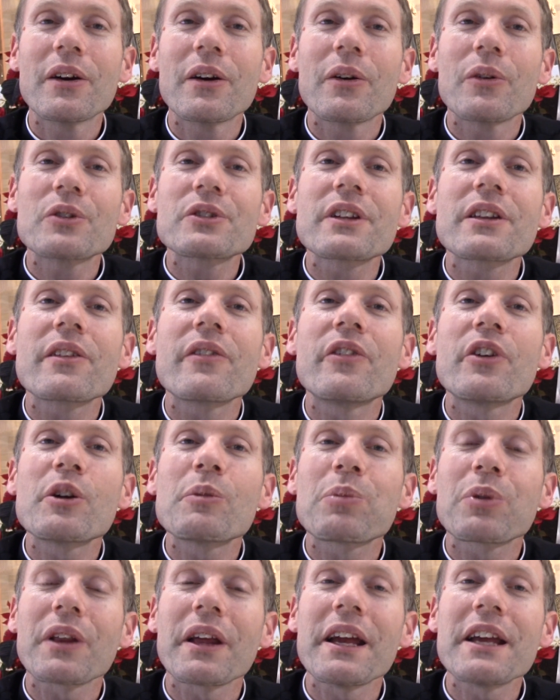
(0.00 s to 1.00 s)
was at the very
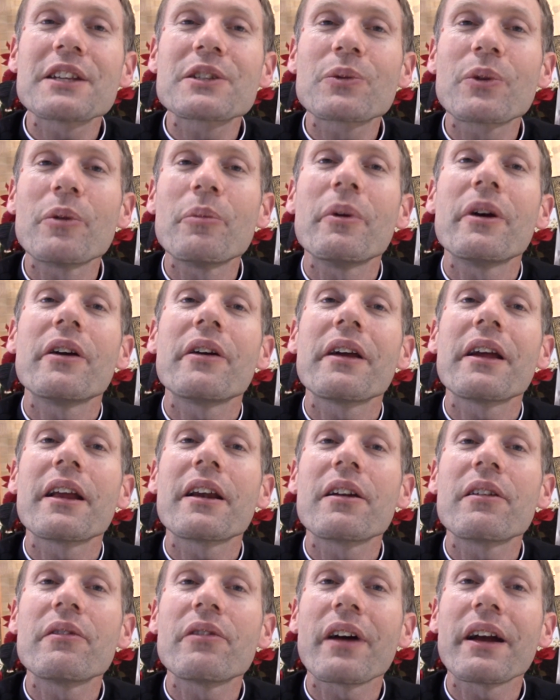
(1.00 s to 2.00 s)
place where Mary had
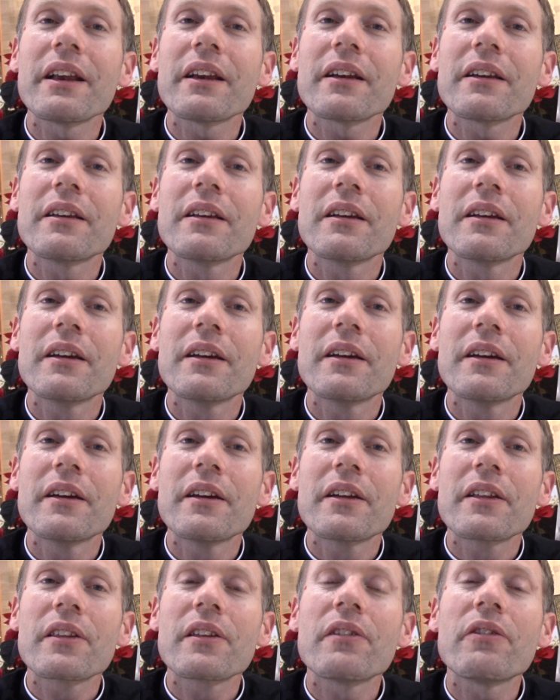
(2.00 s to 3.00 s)
invited
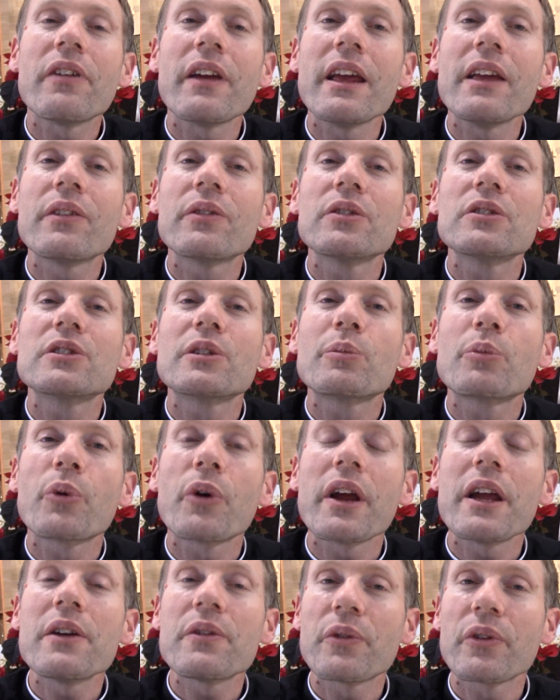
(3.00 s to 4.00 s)
the faithful to
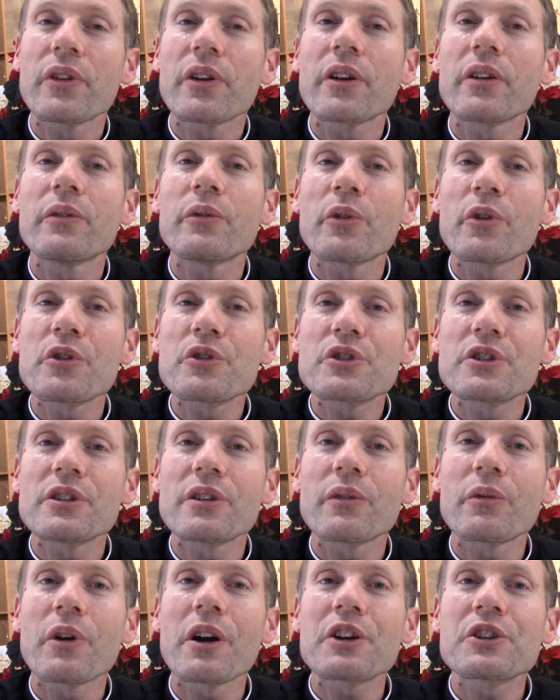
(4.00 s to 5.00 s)
pray for the conversion
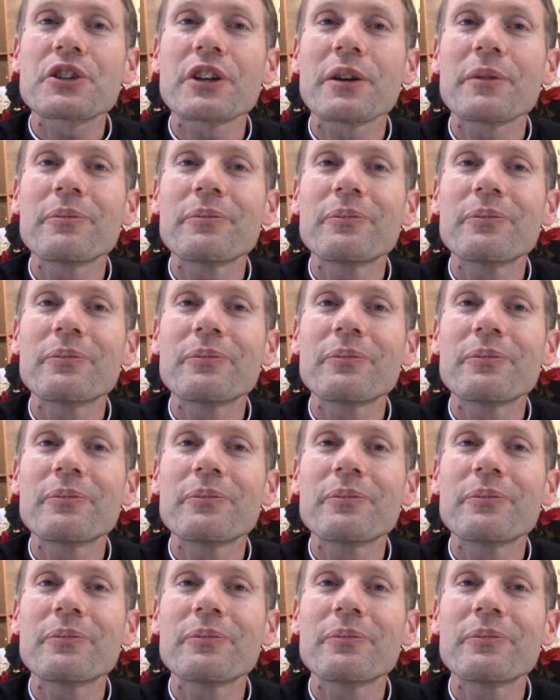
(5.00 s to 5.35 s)
of Russia.